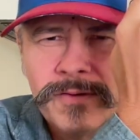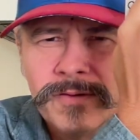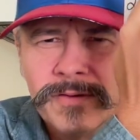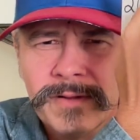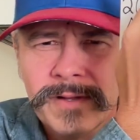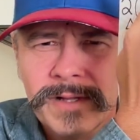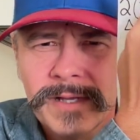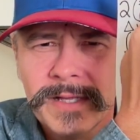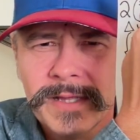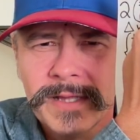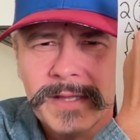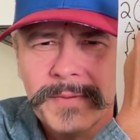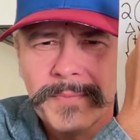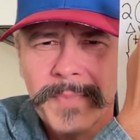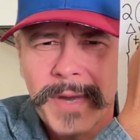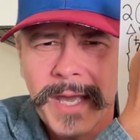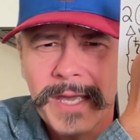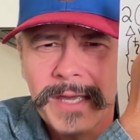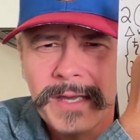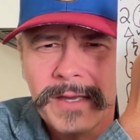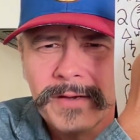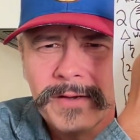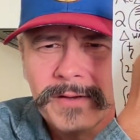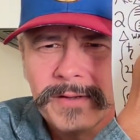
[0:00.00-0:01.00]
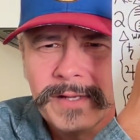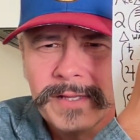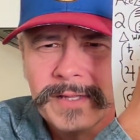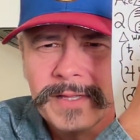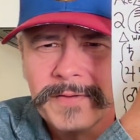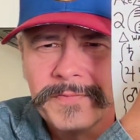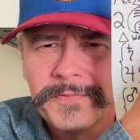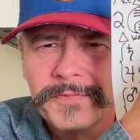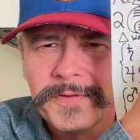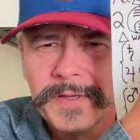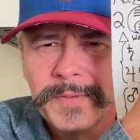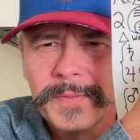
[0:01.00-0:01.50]
and the male, and
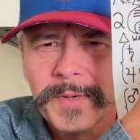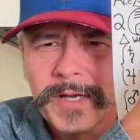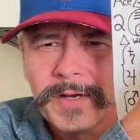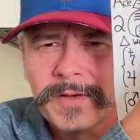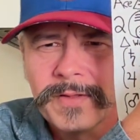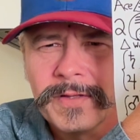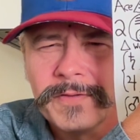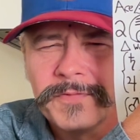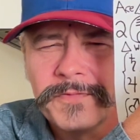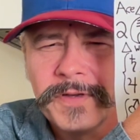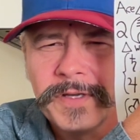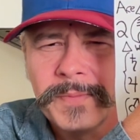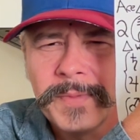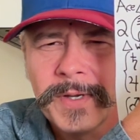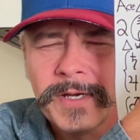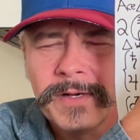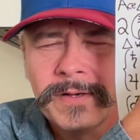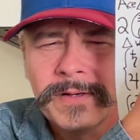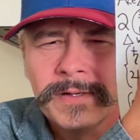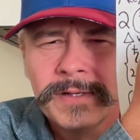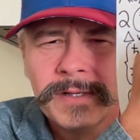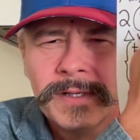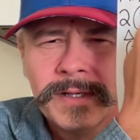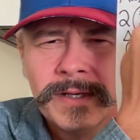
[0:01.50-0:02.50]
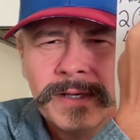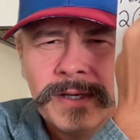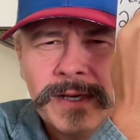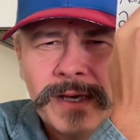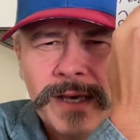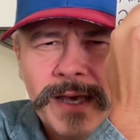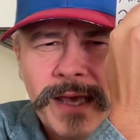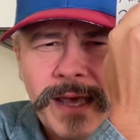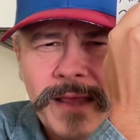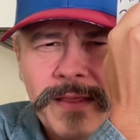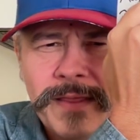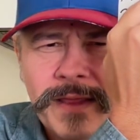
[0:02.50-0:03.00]
the female and the female,
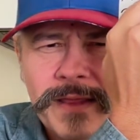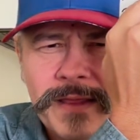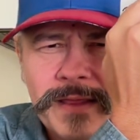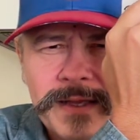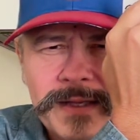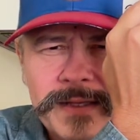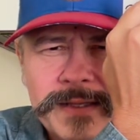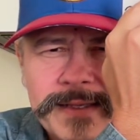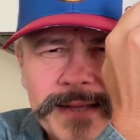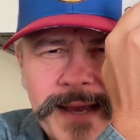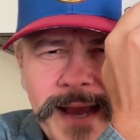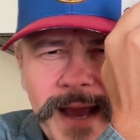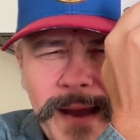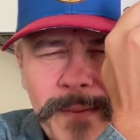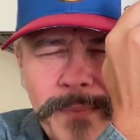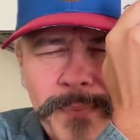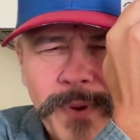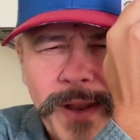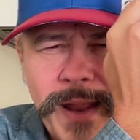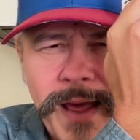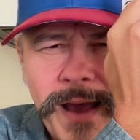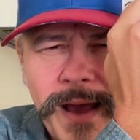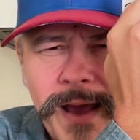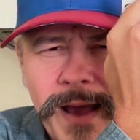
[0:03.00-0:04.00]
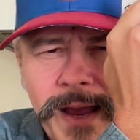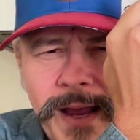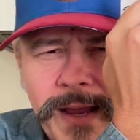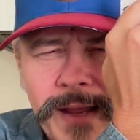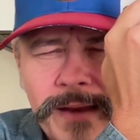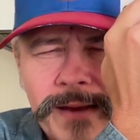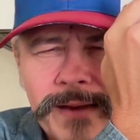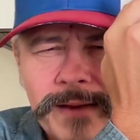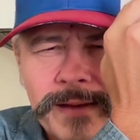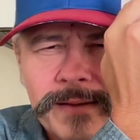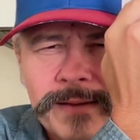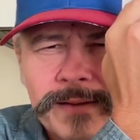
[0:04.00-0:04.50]
and then the top
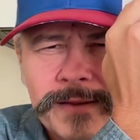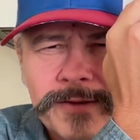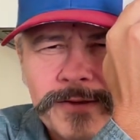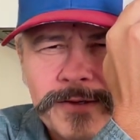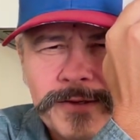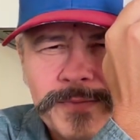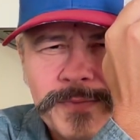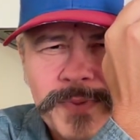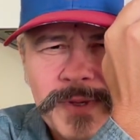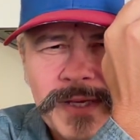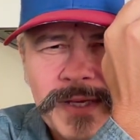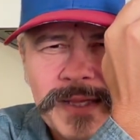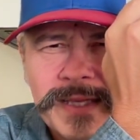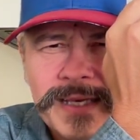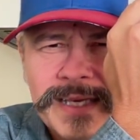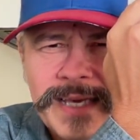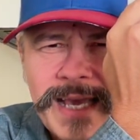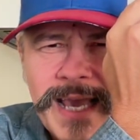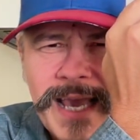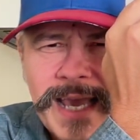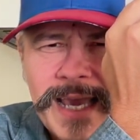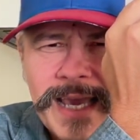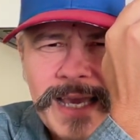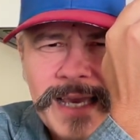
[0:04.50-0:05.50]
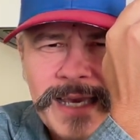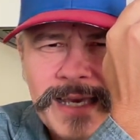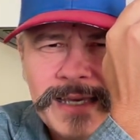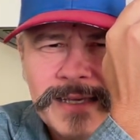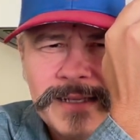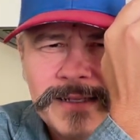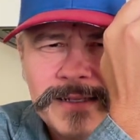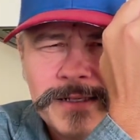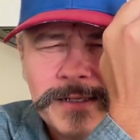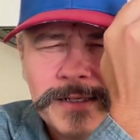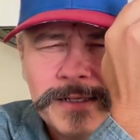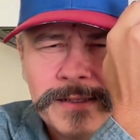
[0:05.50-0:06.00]
line could be the
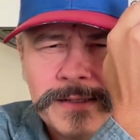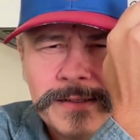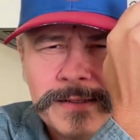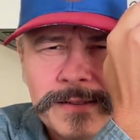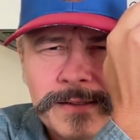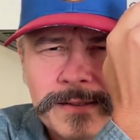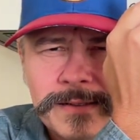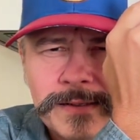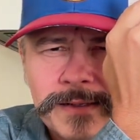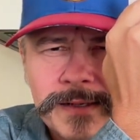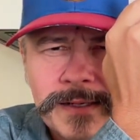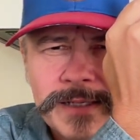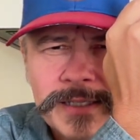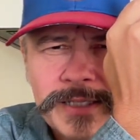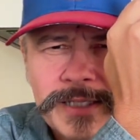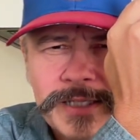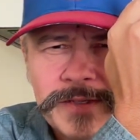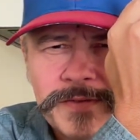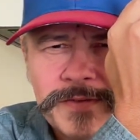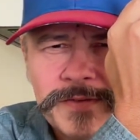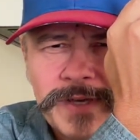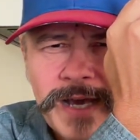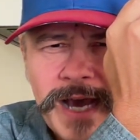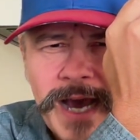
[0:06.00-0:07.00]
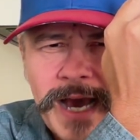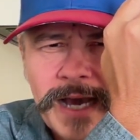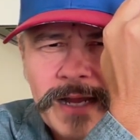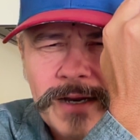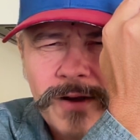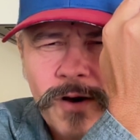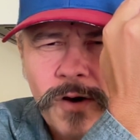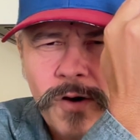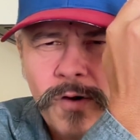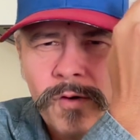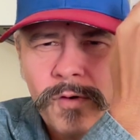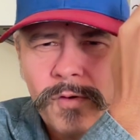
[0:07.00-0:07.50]
age. So you've
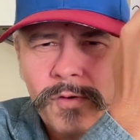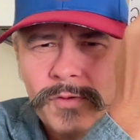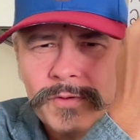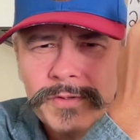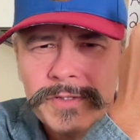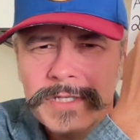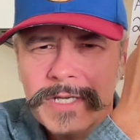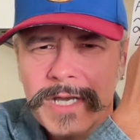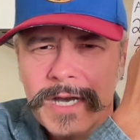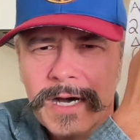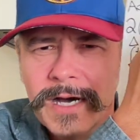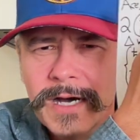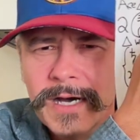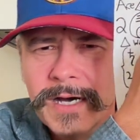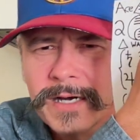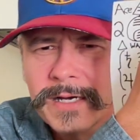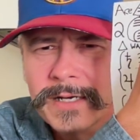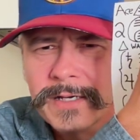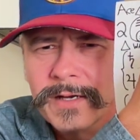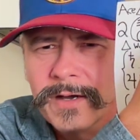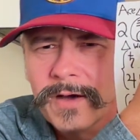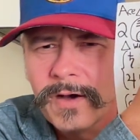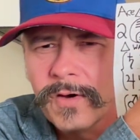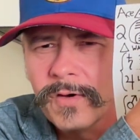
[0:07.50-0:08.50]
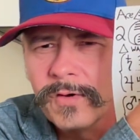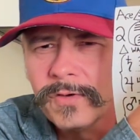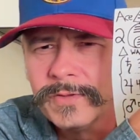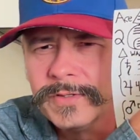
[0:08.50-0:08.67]
got old, young.